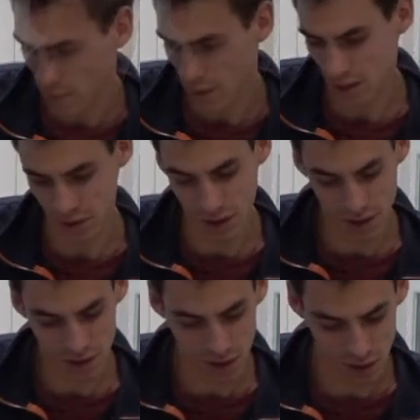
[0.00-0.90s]
Yeah, seeing
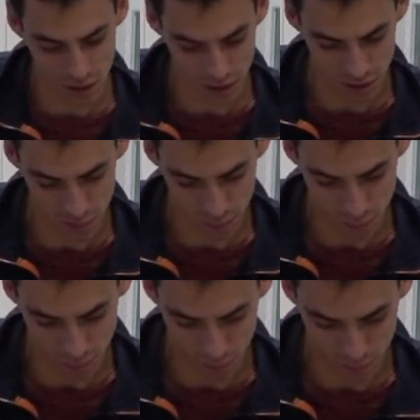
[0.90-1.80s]
as how the
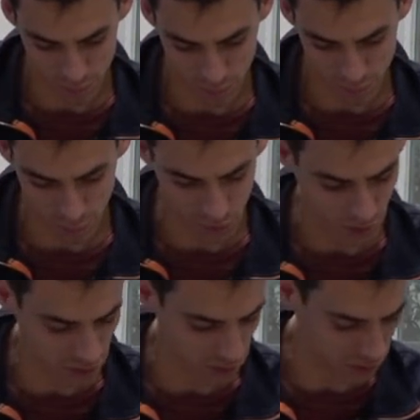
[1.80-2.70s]

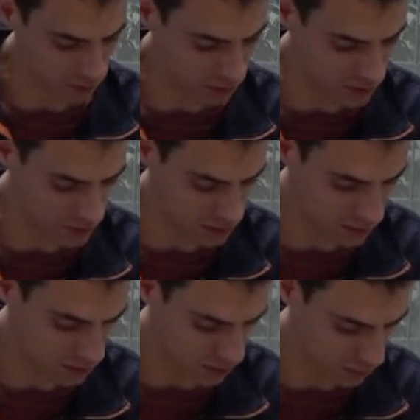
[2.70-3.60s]
printing technology is
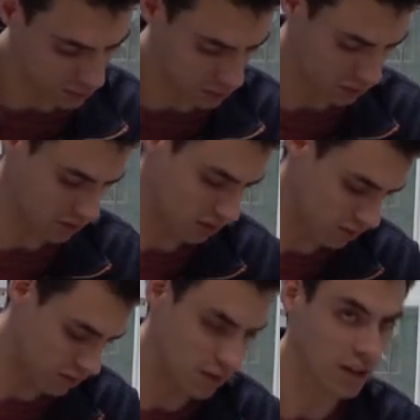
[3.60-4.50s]
now, so it's
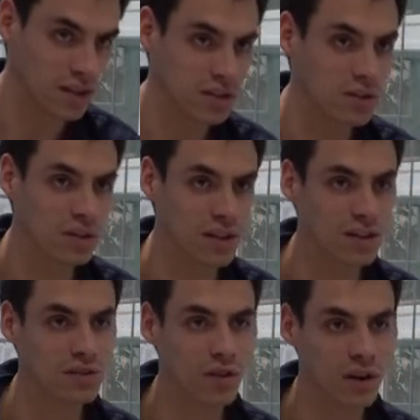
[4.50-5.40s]
not as good and
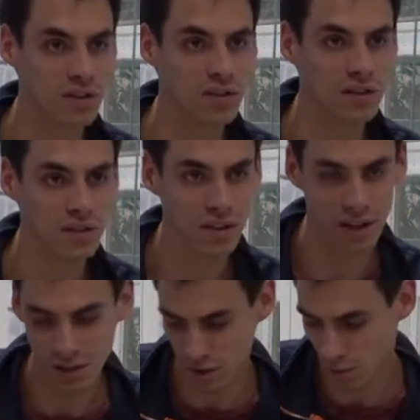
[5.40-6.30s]
as fast
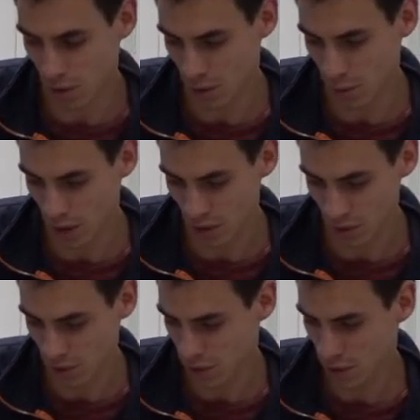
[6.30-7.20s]
yet as you might want to have
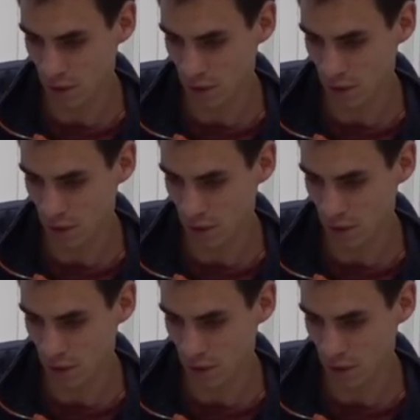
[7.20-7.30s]
it,